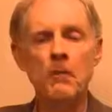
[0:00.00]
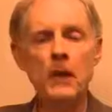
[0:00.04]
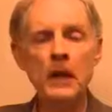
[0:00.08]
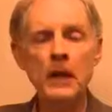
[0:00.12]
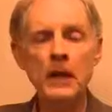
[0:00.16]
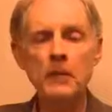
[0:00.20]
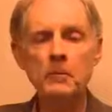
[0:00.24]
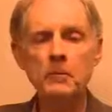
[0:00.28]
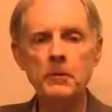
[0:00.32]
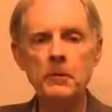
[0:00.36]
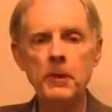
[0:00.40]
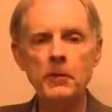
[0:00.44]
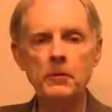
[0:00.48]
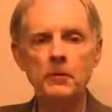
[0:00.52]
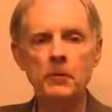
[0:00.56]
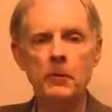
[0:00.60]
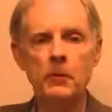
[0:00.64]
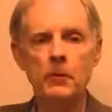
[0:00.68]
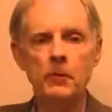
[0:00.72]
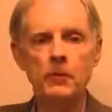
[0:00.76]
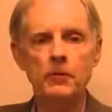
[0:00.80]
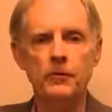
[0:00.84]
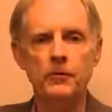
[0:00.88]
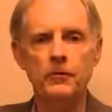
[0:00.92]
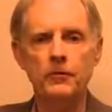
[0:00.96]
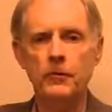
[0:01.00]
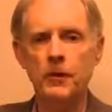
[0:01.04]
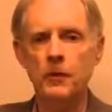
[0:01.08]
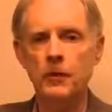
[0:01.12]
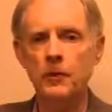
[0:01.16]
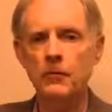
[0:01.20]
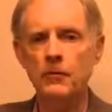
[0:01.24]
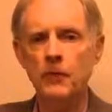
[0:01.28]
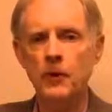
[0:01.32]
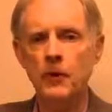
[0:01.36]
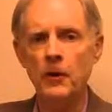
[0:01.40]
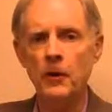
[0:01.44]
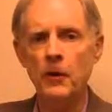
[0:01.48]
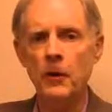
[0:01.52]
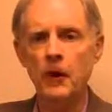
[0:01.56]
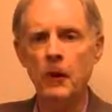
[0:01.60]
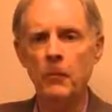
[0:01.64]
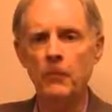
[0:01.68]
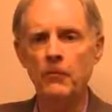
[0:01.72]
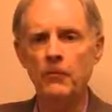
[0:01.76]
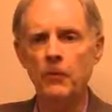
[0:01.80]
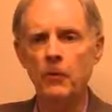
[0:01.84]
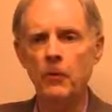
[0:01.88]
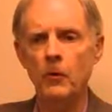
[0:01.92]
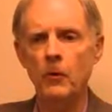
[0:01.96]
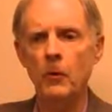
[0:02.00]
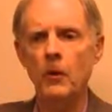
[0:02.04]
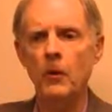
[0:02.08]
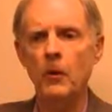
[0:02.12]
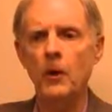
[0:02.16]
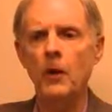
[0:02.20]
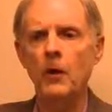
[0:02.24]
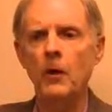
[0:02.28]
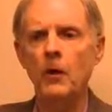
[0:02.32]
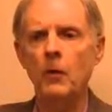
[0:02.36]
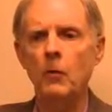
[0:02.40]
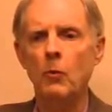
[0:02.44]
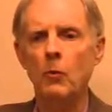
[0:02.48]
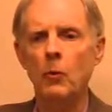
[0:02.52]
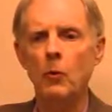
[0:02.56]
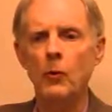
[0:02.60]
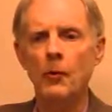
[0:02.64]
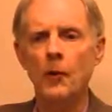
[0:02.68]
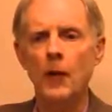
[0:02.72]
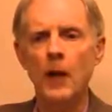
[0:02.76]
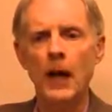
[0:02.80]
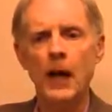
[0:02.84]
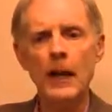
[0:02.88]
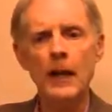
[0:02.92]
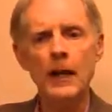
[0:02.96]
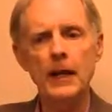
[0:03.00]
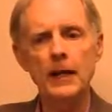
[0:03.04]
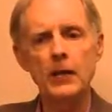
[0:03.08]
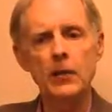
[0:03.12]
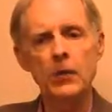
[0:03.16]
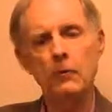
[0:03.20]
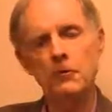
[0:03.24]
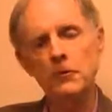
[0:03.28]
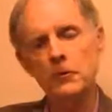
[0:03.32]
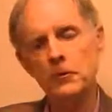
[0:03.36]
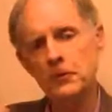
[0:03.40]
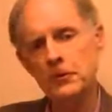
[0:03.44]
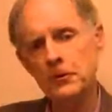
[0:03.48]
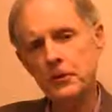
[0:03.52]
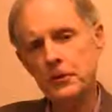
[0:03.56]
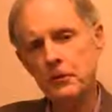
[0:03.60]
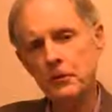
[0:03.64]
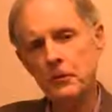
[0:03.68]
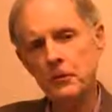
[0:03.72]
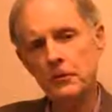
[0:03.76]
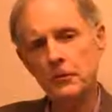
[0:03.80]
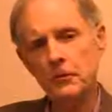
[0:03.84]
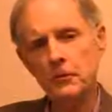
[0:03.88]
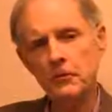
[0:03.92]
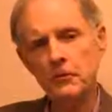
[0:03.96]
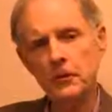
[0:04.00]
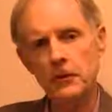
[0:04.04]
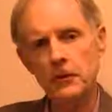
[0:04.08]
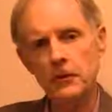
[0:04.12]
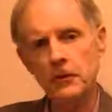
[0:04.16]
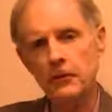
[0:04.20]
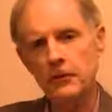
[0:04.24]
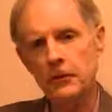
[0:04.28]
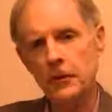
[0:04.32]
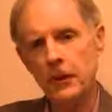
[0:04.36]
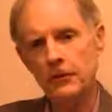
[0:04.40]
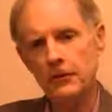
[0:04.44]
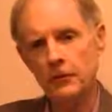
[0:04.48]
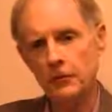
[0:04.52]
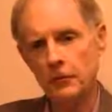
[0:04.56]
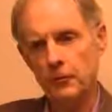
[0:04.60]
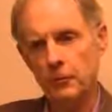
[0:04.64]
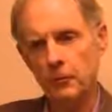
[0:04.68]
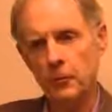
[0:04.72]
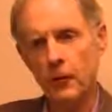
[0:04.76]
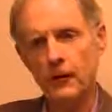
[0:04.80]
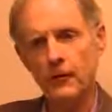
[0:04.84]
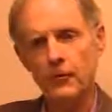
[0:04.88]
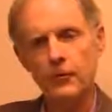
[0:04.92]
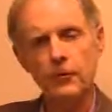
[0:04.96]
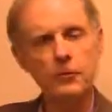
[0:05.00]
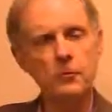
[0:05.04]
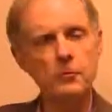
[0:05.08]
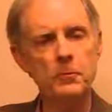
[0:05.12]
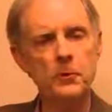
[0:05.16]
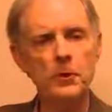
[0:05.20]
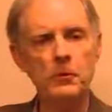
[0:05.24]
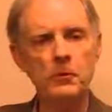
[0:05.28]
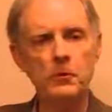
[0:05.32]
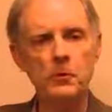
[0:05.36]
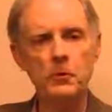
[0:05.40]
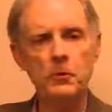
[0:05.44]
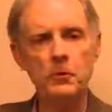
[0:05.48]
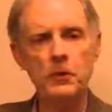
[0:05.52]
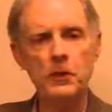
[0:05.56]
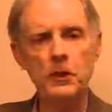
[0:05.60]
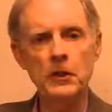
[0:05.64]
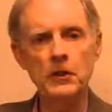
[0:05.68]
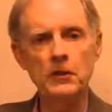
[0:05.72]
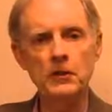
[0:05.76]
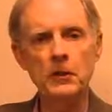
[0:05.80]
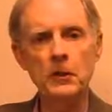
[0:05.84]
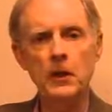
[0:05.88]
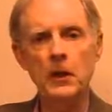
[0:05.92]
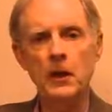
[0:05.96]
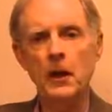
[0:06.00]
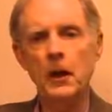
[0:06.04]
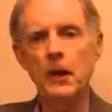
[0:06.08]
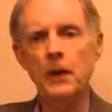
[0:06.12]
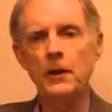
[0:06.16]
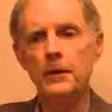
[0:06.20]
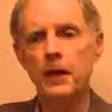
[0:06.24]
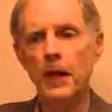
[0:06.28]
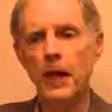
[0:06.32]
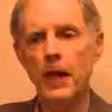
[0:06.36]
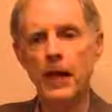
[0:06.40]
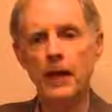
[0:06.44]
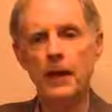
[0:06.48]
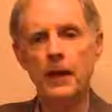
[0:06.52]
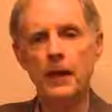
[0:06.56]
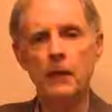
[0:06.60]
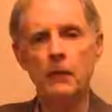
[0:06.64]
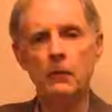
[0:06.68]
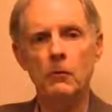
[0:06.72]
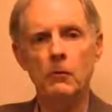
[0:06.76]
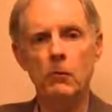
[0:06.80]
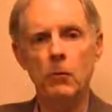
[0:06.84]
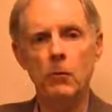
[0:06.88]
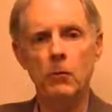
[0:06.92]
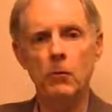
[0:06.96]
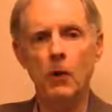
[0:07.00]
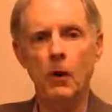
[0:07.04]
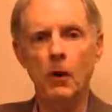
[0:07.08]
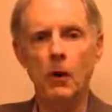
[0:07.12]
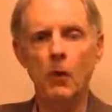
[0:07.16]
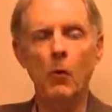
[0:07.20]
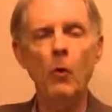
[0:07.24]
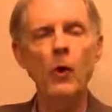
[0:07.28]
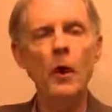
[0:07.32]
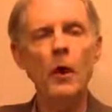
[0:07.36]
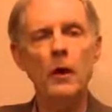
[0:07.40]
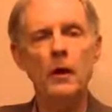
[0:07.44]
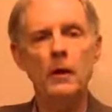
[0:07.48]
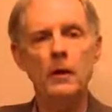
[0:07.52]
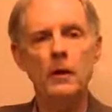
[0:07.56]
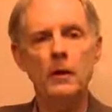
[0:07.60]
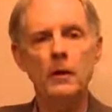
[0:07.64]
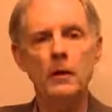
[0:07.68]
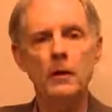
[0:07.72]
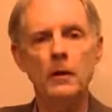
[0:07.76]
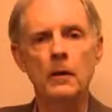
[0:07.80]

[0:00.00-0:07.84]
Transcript: many people it's very, very helpful where their headache over a series of visits, as this pressure is being released, the headache will go away.